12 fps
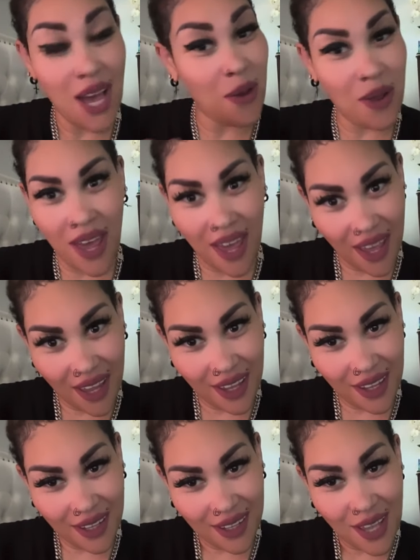Okay?
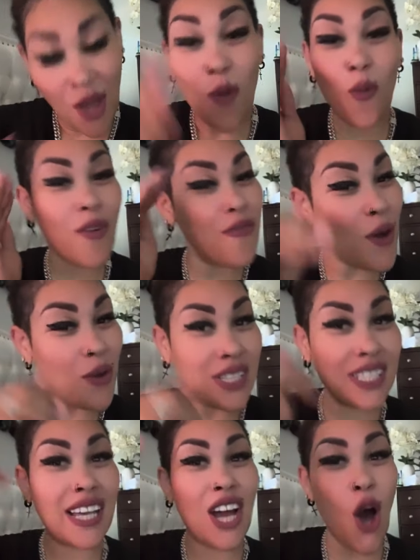We're
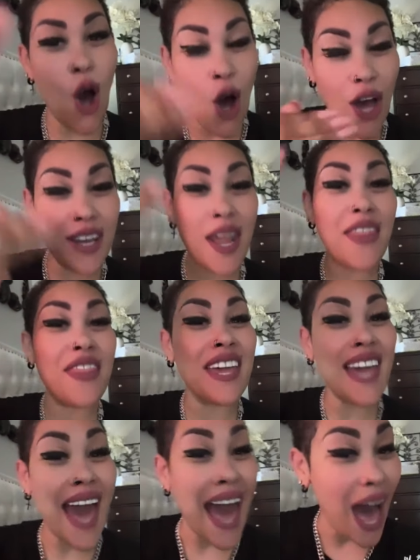focusing on
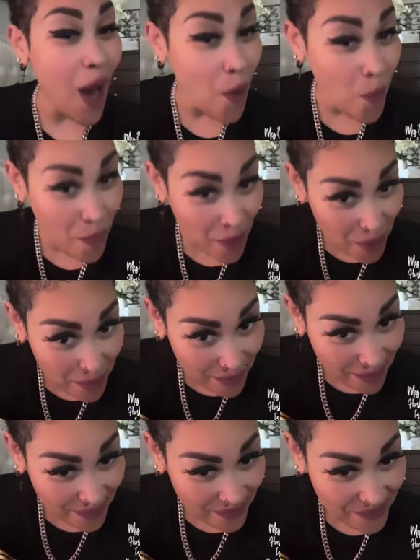the album
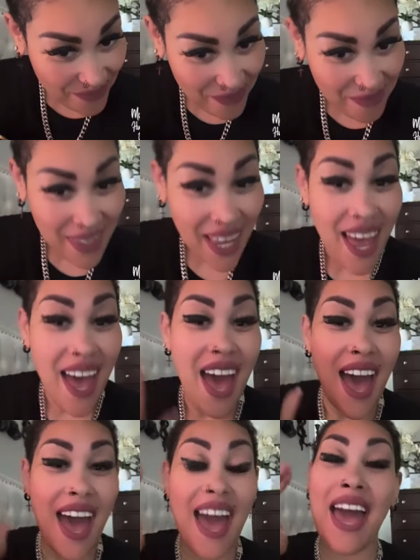
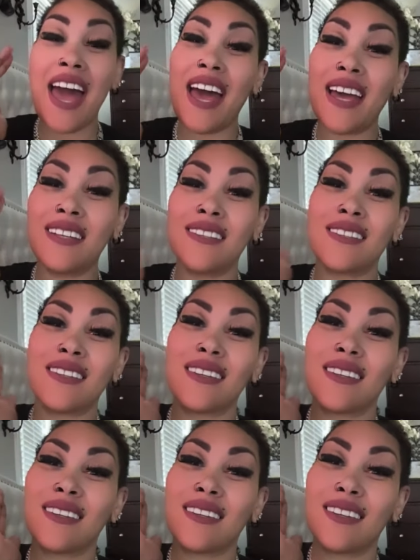and
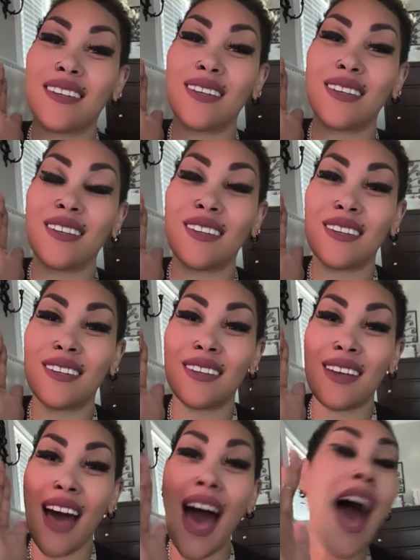
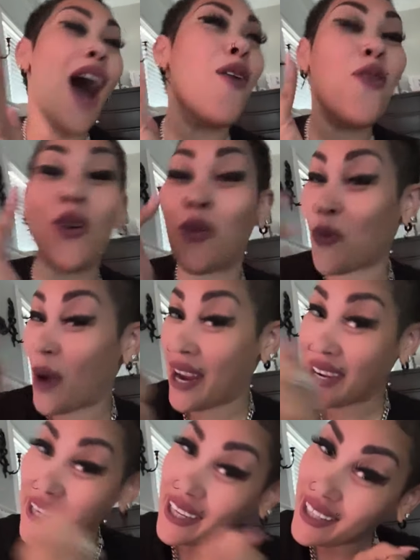how
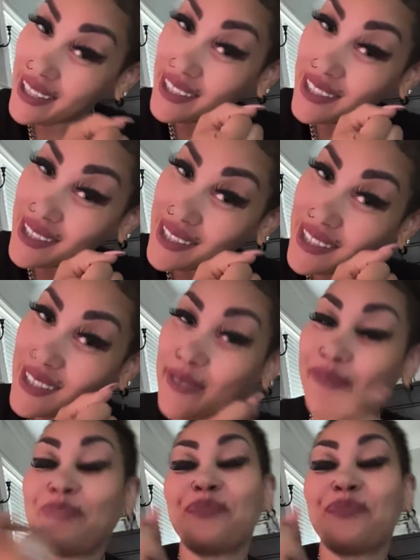great it is.